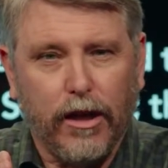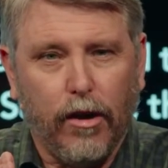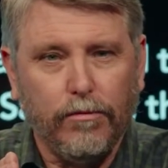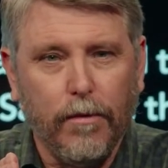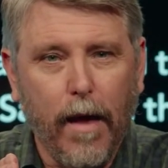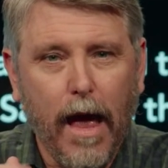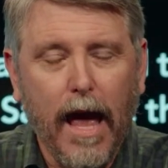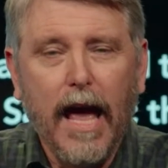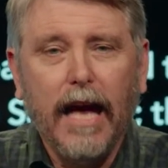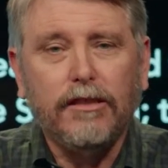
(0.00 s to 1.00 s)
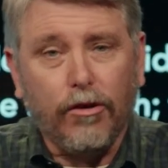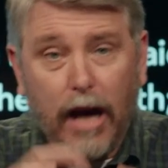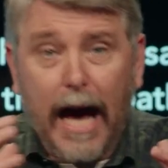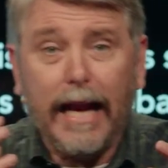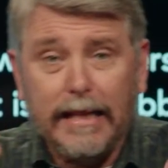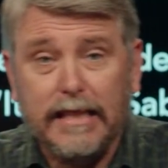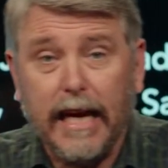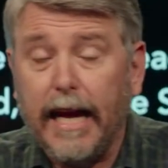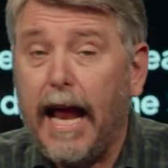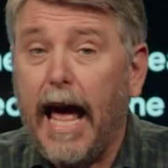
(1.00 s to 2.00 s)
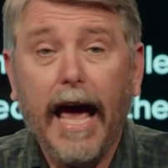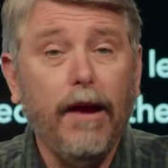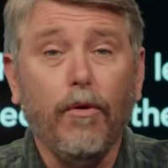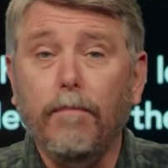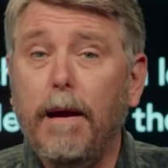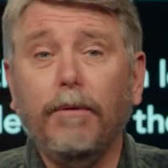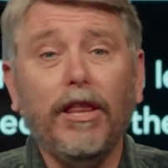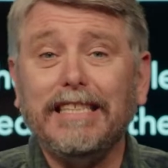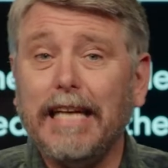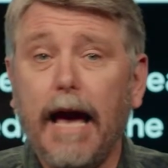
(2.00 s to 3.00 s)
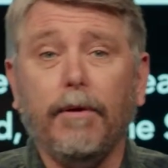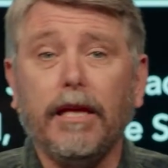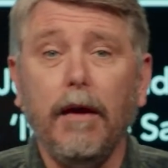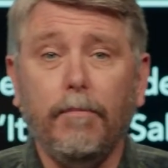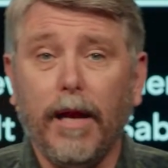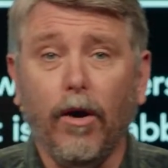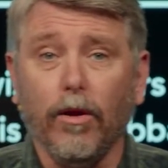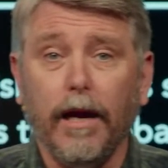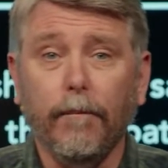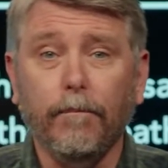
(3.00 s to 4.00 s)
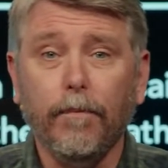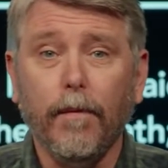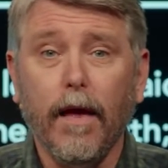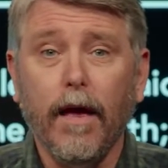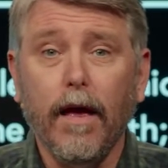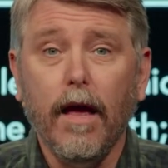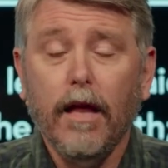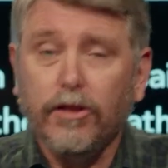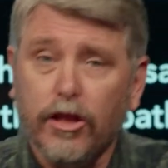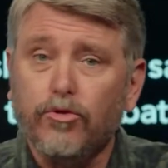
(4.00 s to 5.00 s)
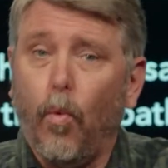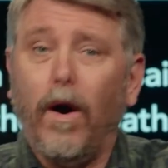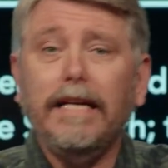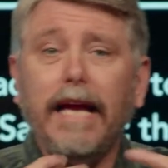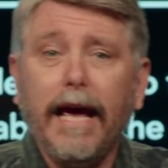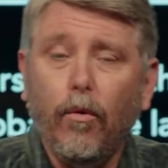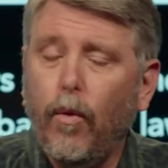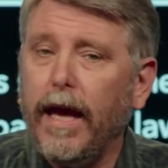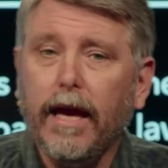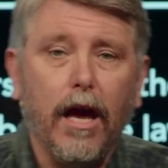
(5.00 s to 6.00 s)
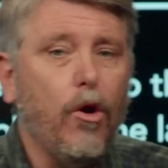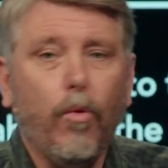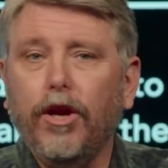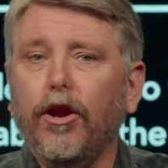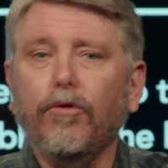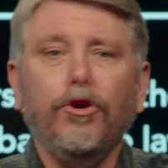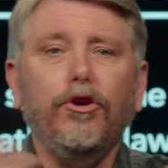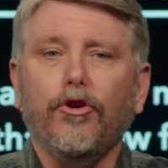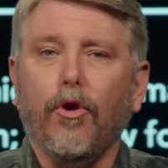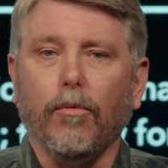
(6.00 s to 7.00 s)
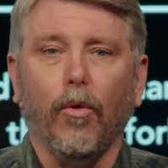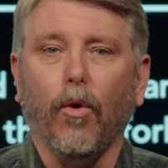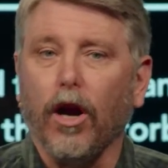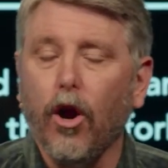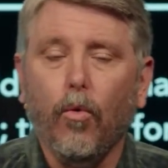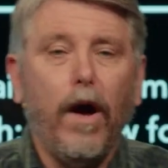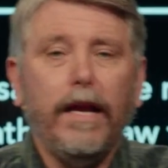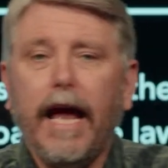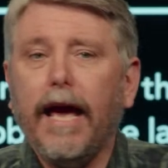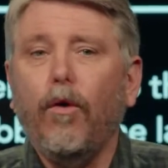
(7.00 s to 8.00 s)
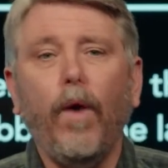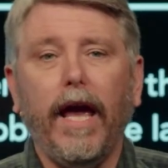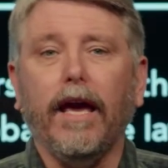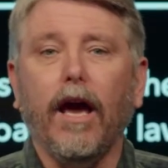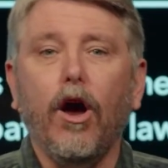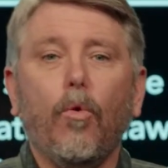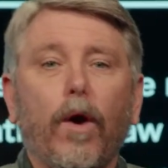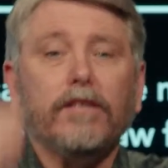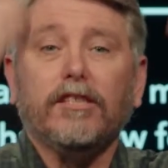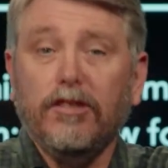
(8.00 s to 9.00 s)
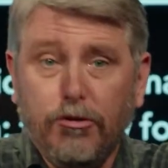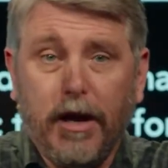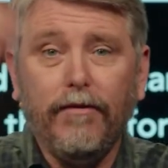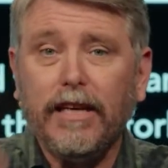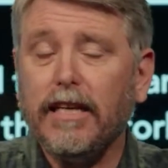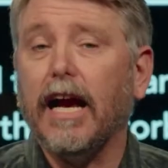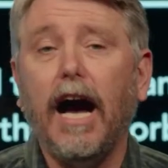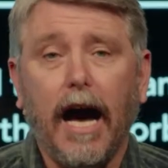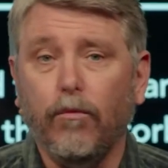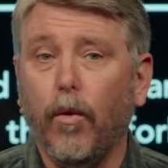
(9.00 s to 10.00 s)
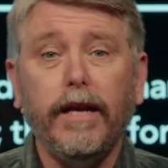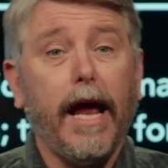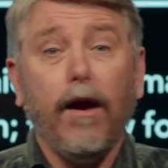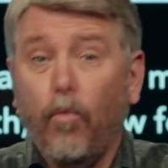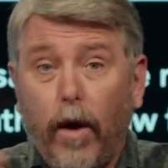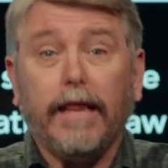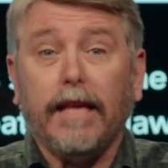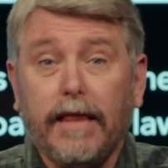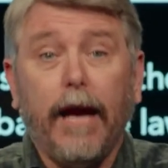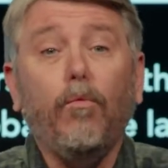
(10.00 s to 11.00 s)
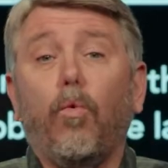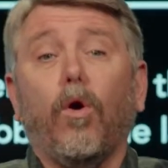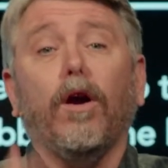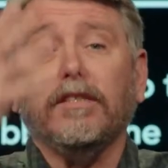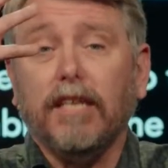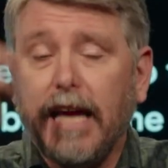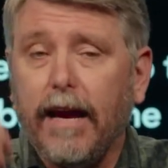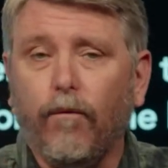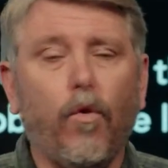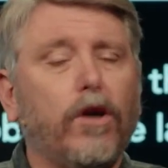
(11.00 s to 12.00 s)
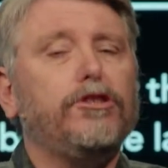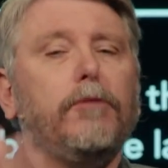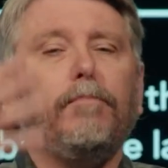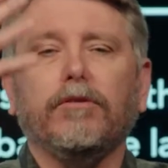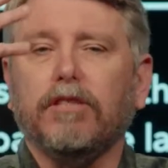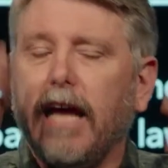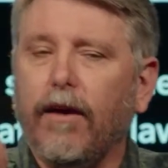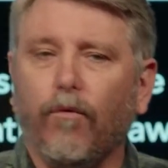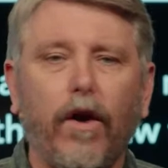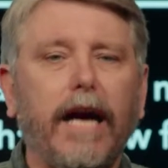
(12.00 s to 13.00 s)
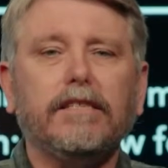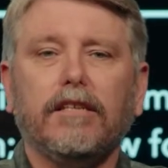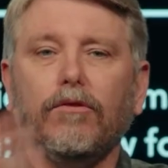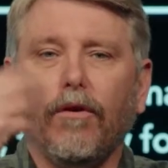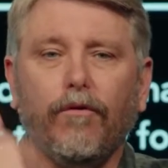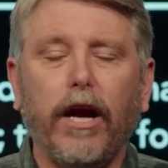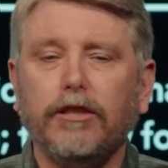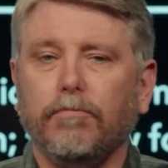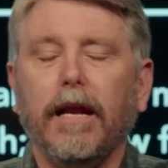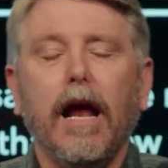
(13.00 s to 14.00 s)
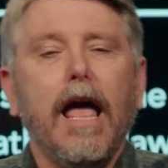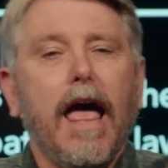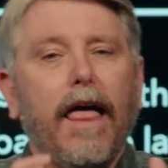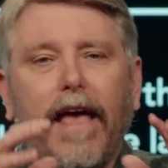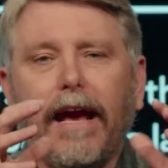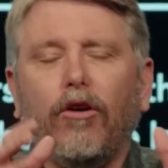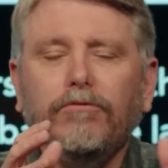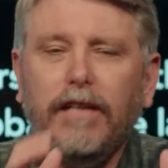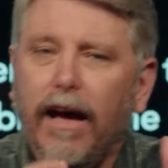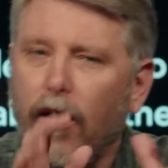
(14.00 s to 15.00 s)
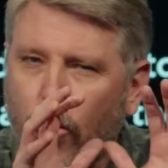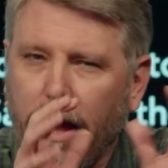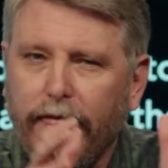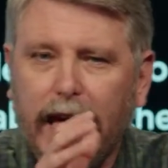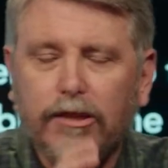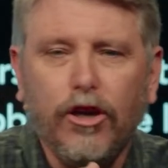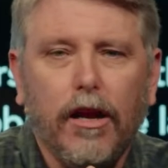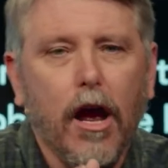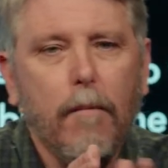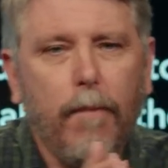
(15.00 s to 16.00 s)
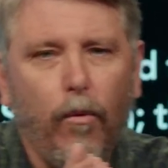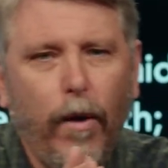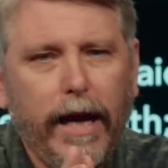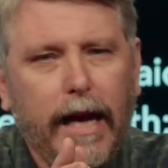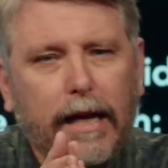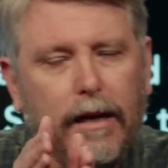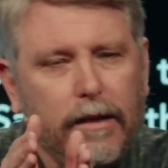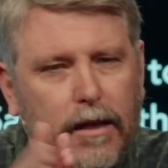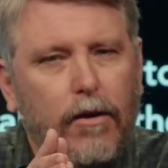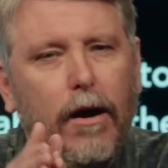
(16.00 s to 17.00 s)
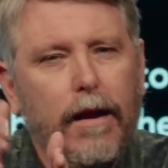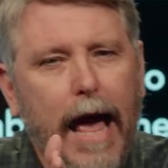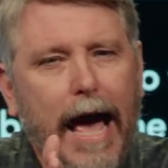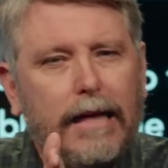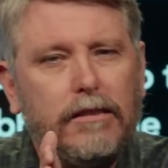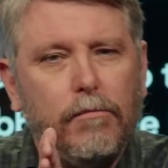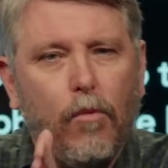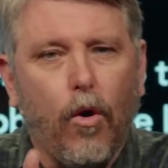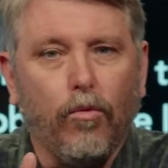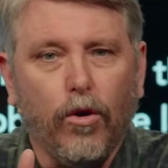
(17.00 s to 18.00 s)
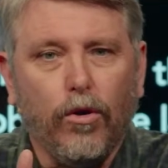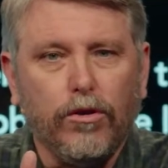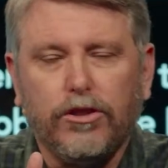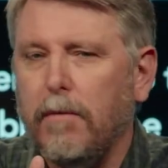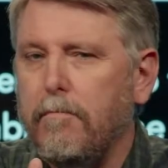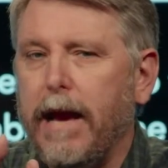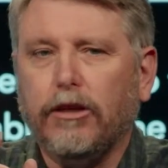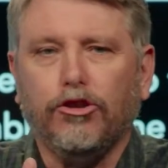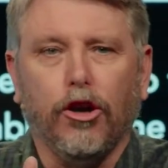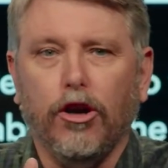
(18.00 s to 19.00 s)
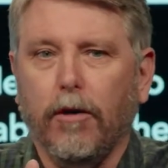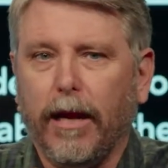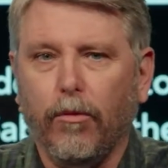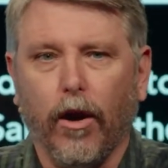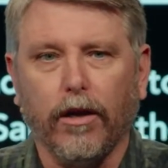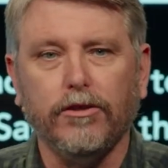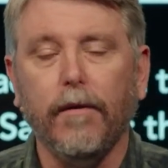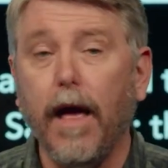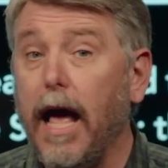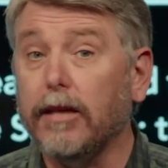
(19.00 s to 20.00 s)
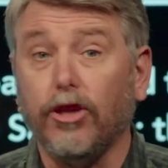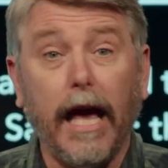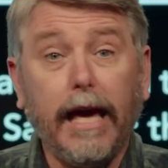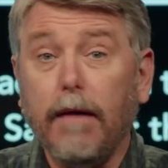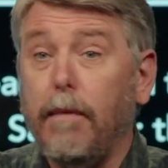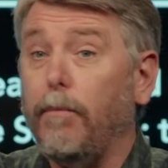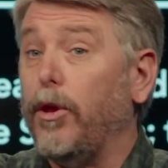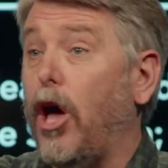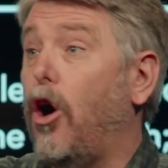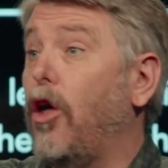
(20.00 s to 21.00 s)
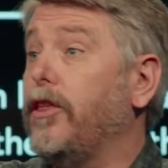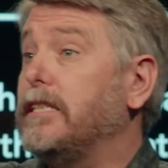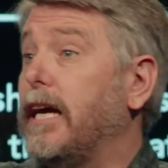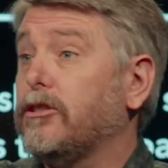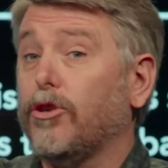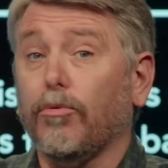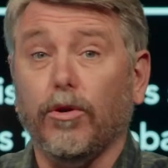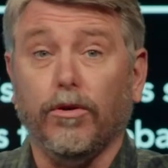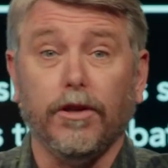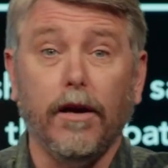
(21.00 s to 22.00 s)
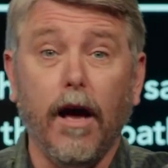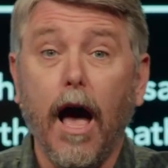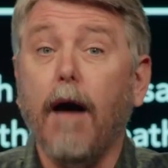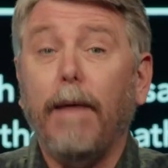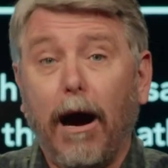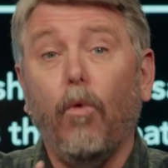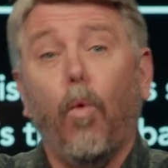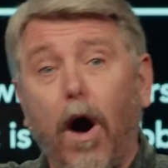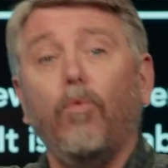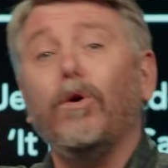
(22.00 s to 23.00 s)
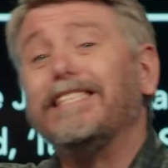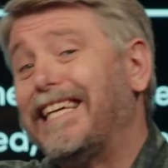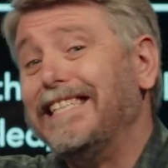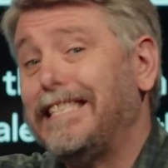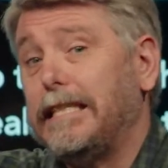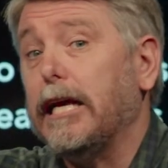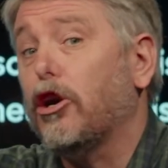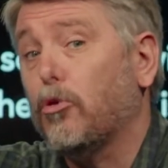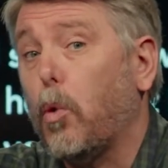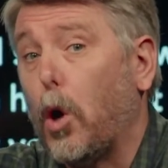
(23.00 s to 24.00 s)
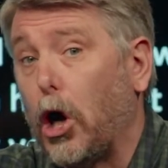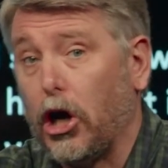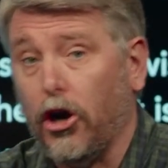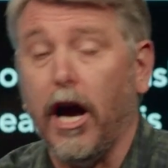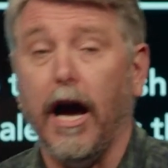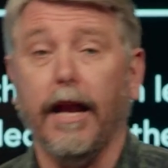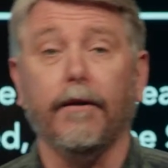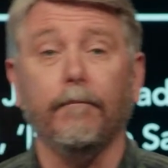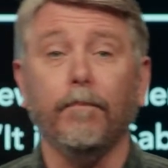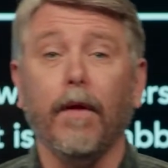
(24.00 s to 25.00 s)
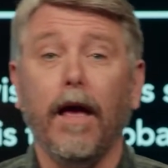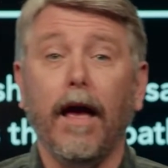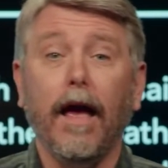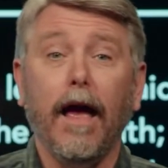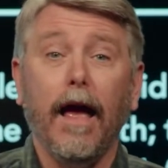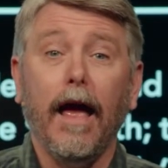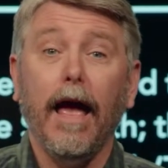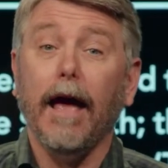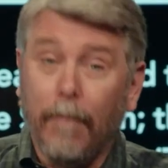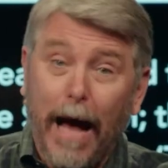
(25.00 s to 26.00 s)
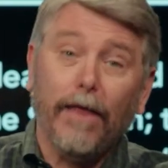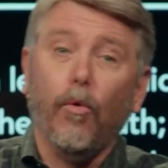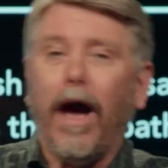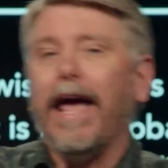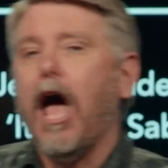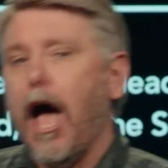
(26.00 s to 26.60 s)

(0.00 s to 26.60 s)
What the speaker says: zone. And so God had said, hey, remember the Sabbath, keep it holy. There's this one day a week where you don't do your normal work. One day a week where you give it to God. One day a week that it's a day of worship, it was a day of rest and refreshment. And they go, yeah, okay, that's good. But we need to, add some more rules to make sure nobody works. And so they came up with all these extra rules about what was considered work or not. And by the way,